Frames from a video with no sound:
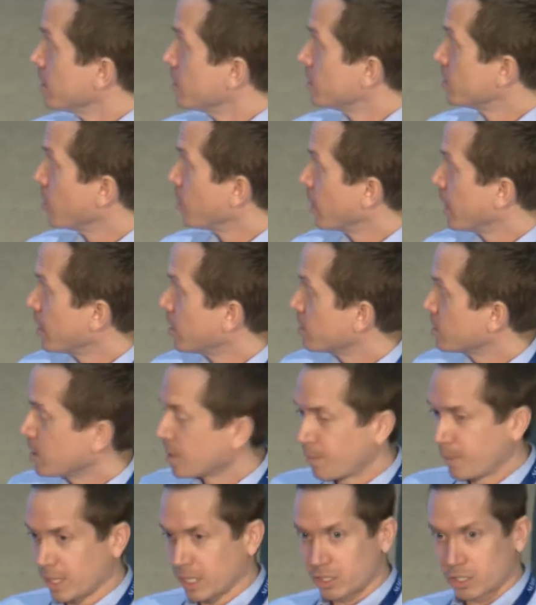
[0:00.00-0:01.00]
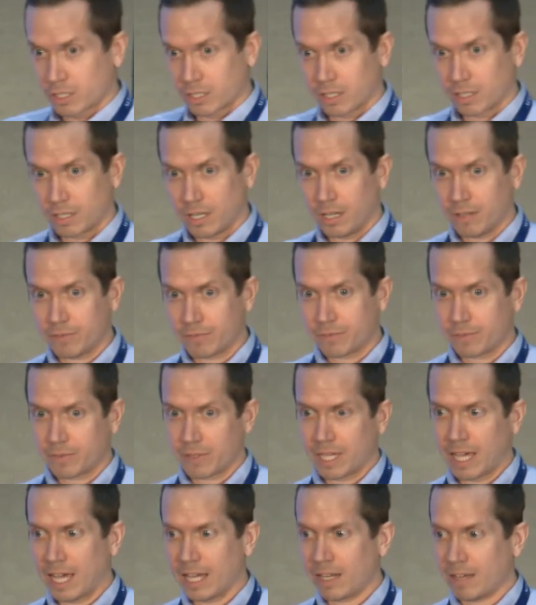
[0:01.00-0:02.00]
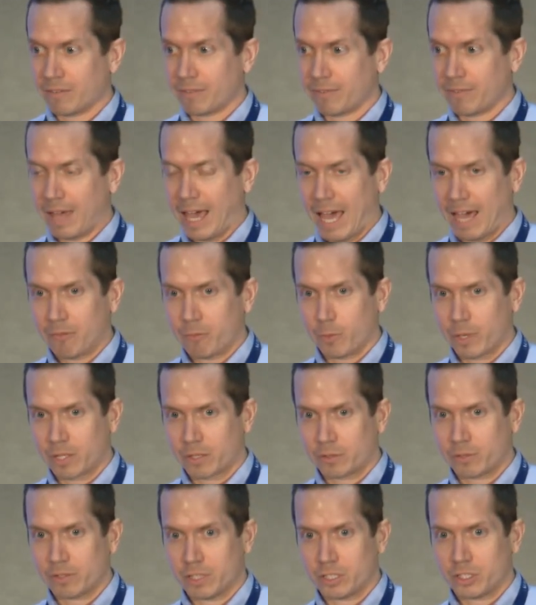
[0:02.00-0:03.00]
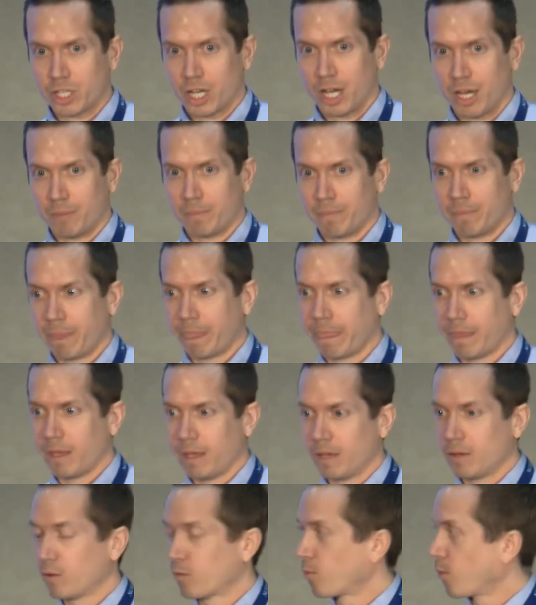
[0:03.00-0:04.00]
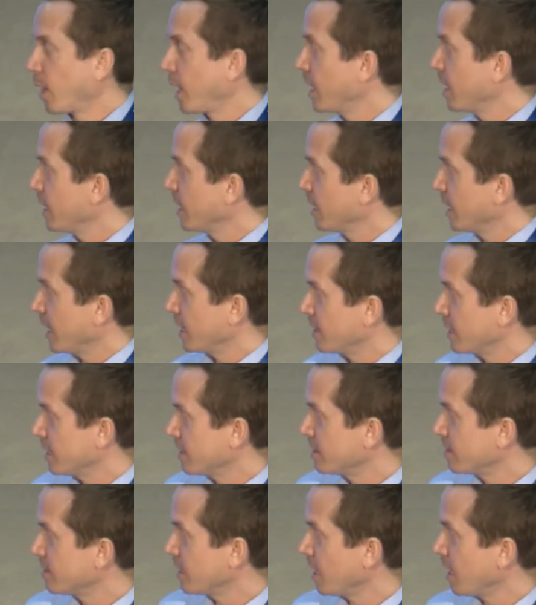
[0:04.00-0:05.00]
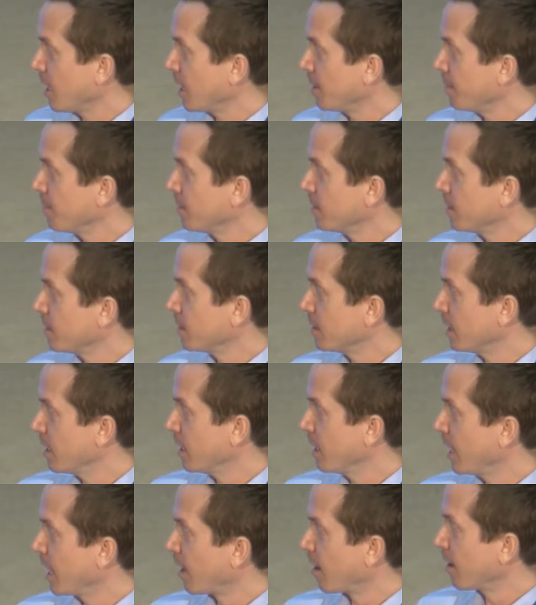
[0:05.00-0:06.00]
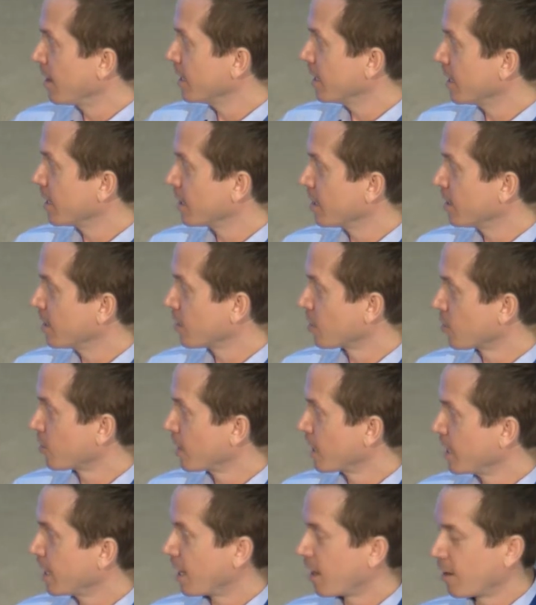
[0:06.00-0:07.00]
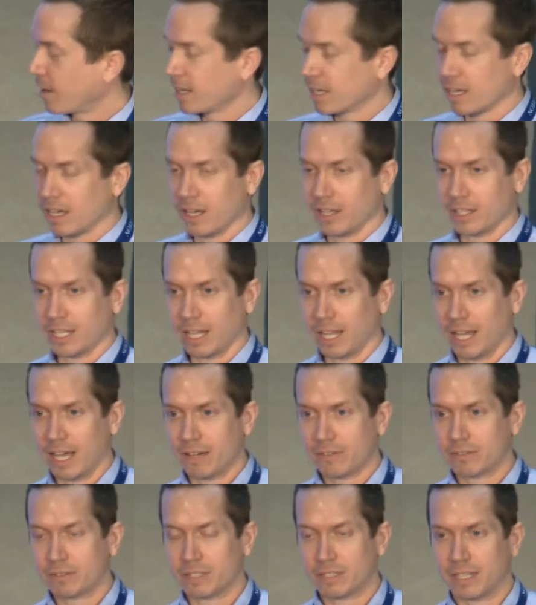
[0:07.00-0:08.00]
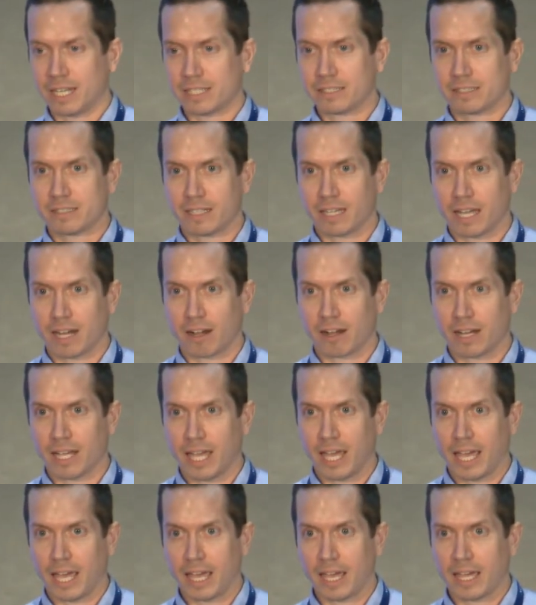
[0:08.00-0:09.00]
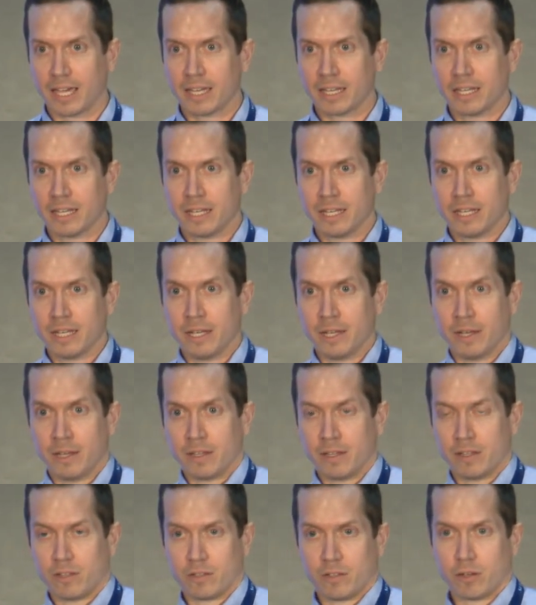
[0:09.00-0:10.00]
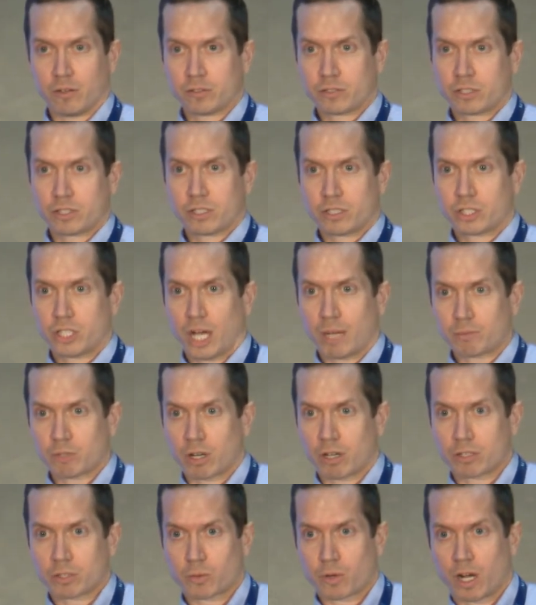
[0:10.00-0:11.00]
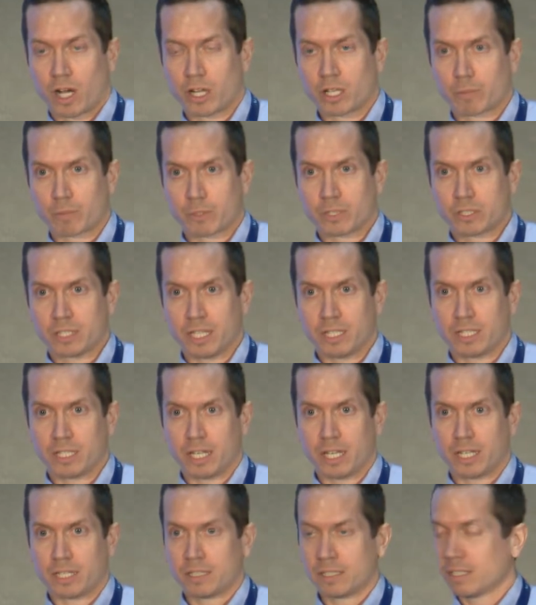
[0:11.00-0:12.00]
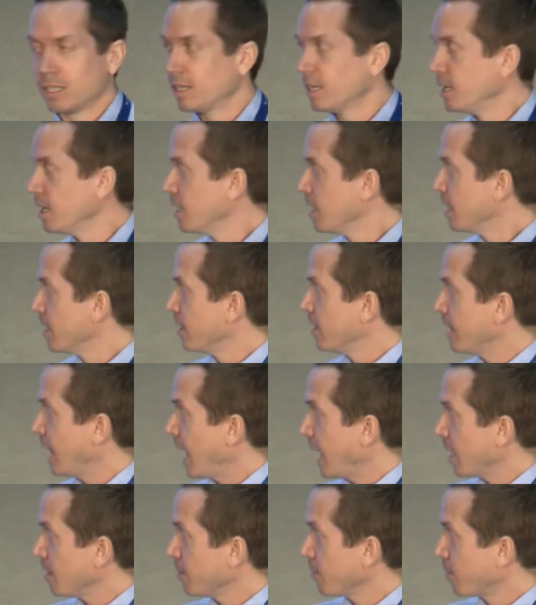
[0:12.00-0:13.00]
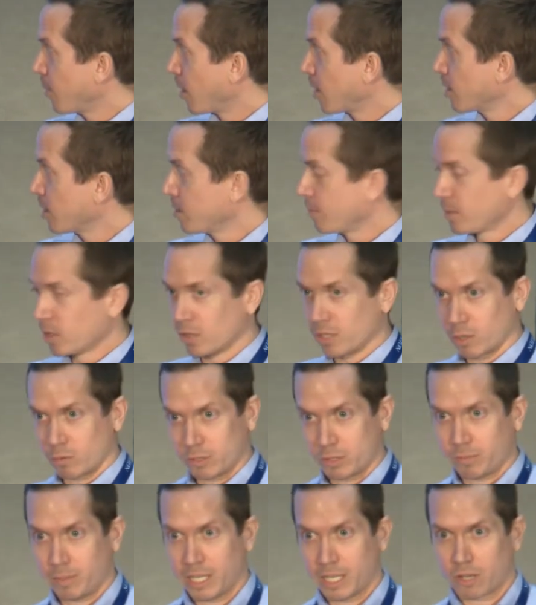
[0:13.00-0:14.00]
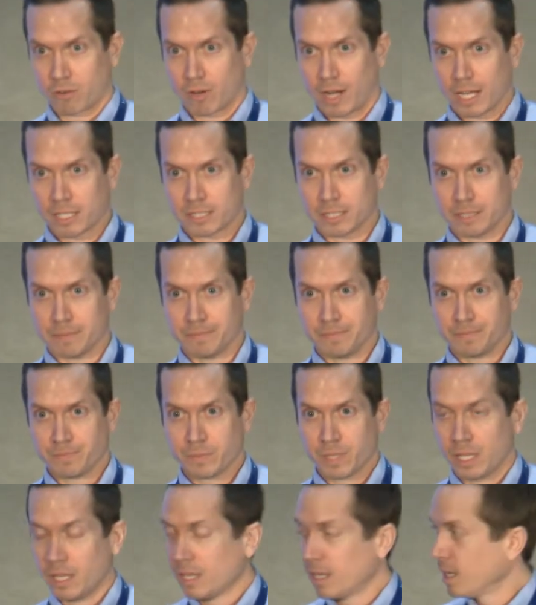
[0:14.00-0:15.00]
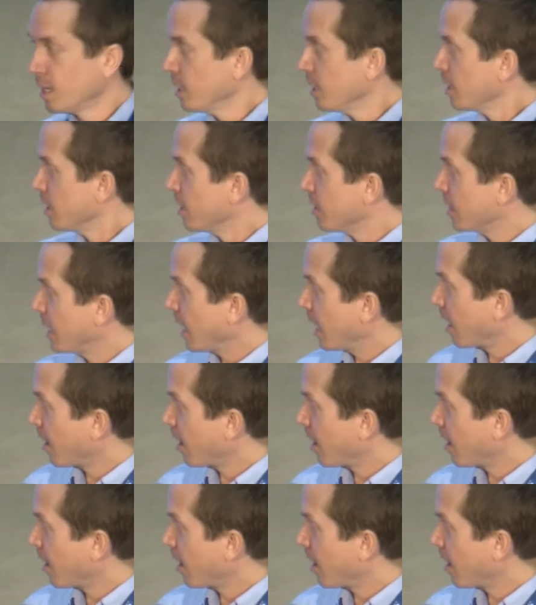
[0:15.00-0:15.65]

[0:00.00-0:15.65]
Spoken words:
So here's a picture of kind of halfway through the job. Right at this time, the green area on the left, that's area A. Those shop drawings were 100% done. That part of the building was being erected. The